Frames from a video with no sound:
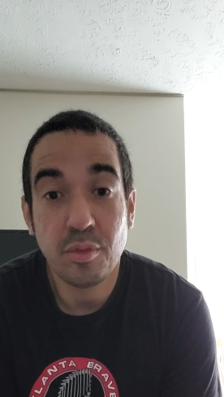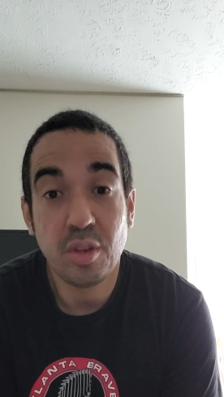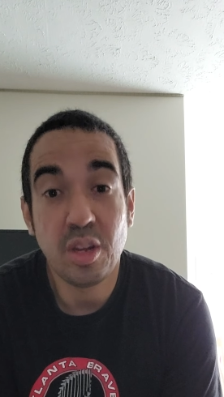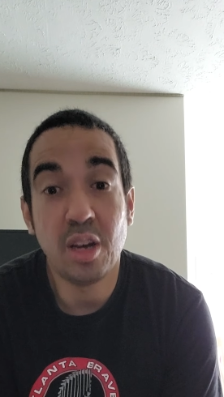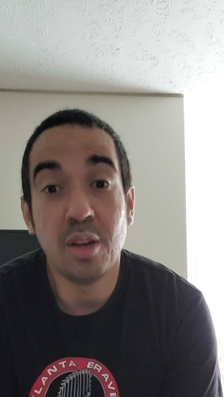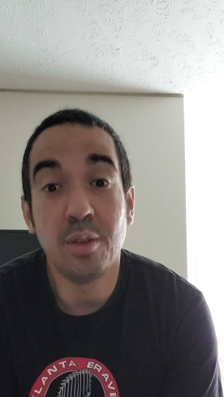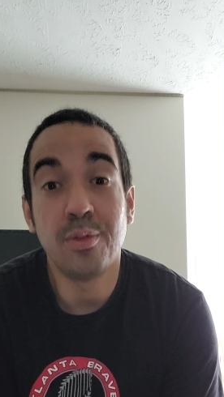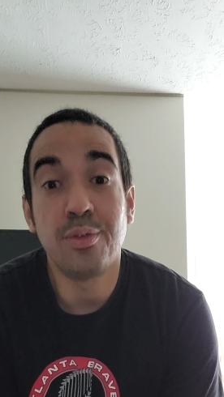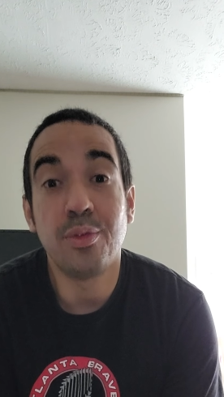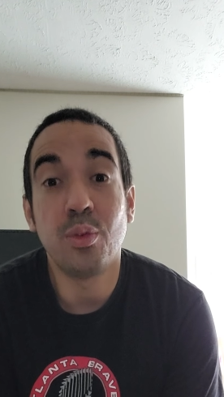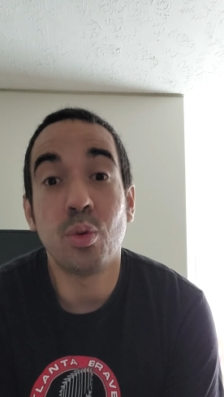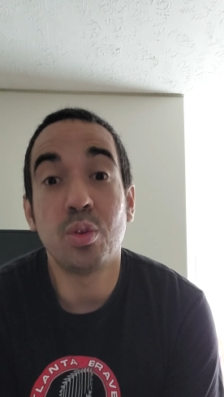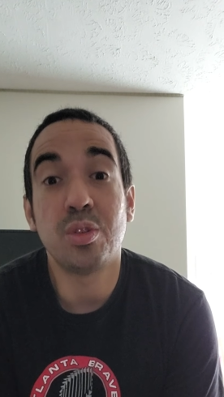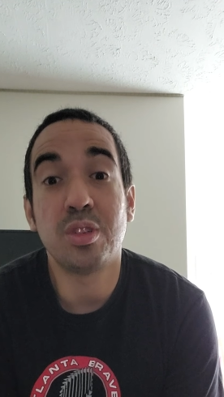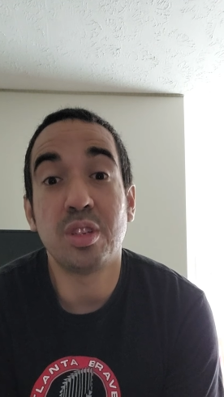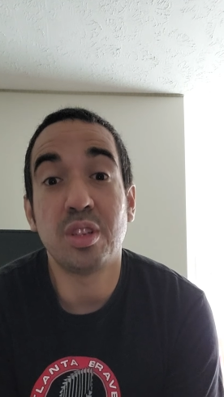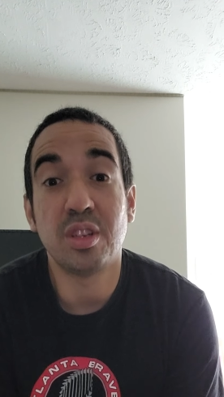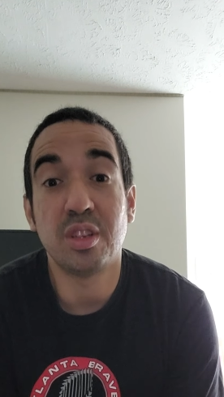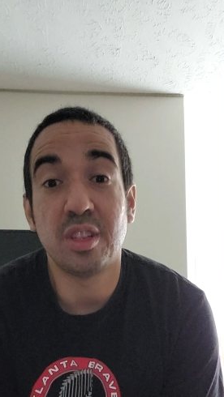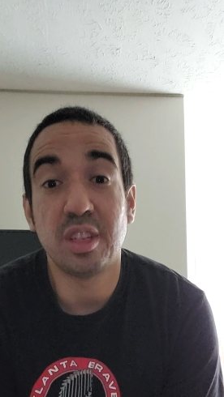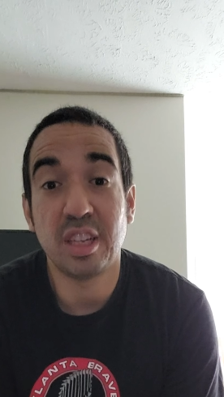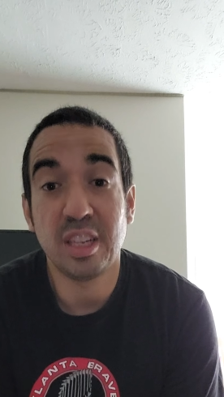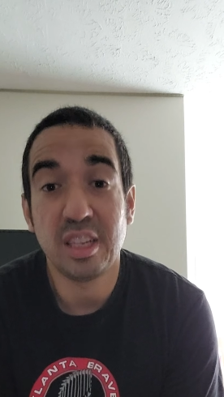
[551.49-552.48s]

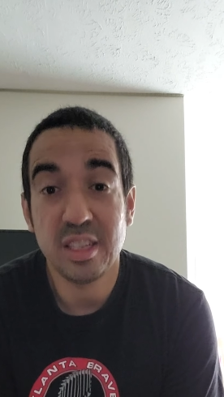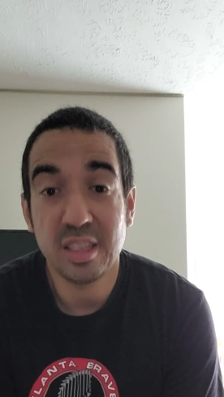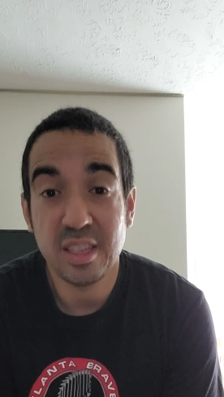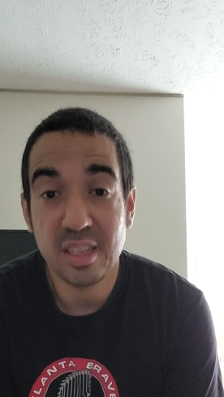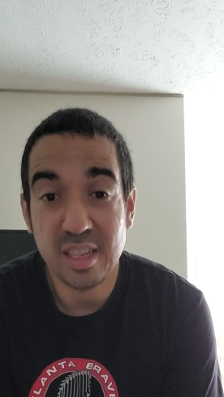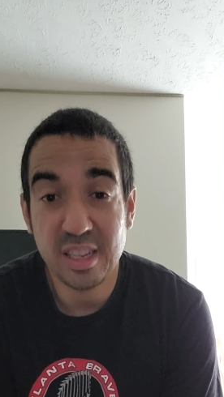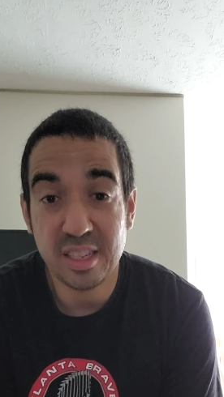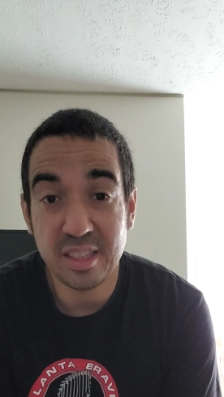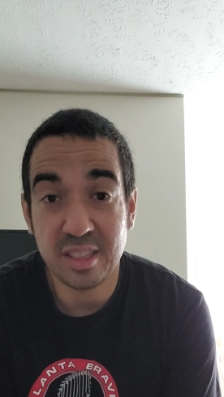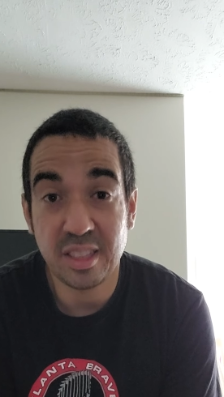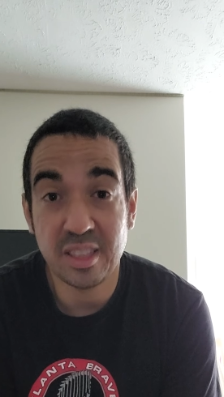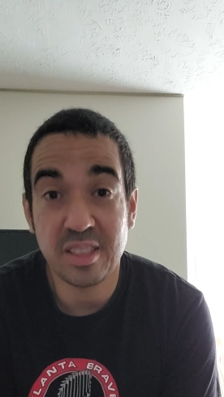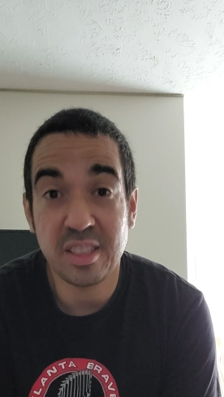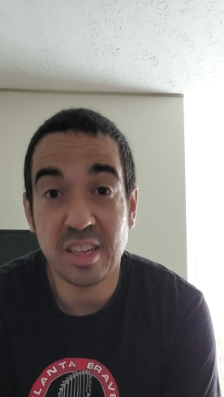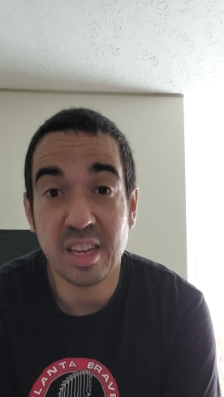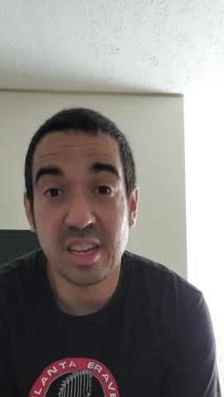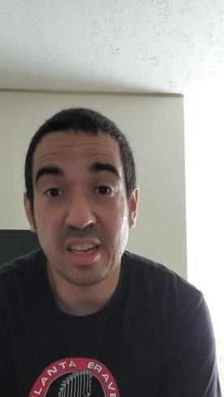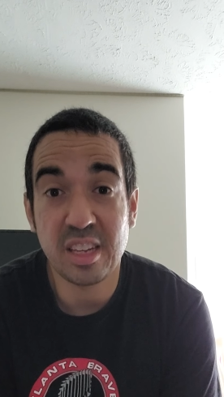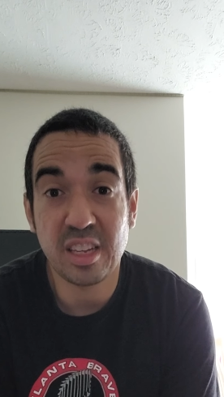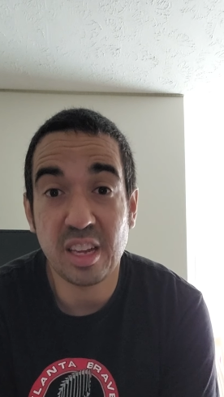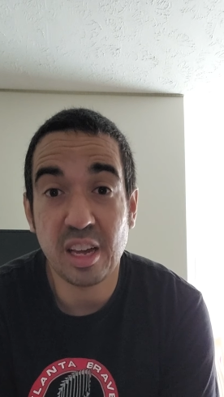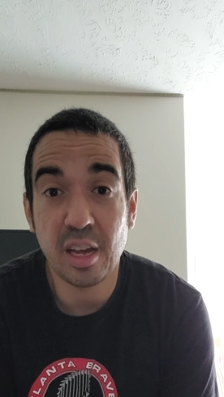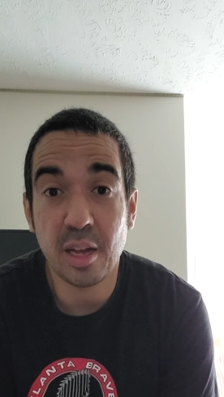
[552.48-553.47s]
unfortunately, is the
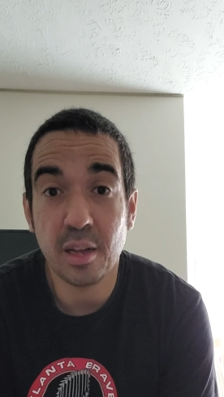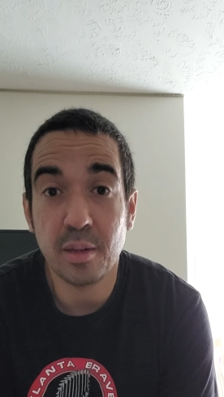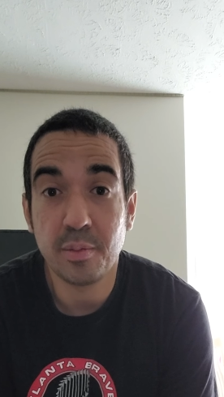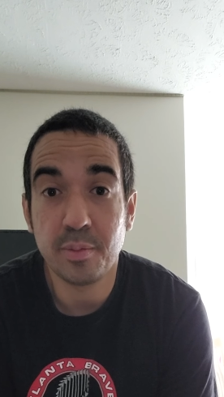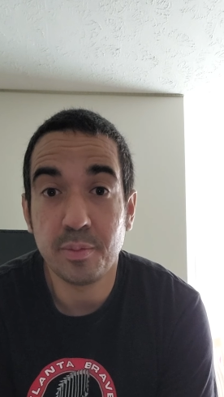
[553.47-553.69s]
10K.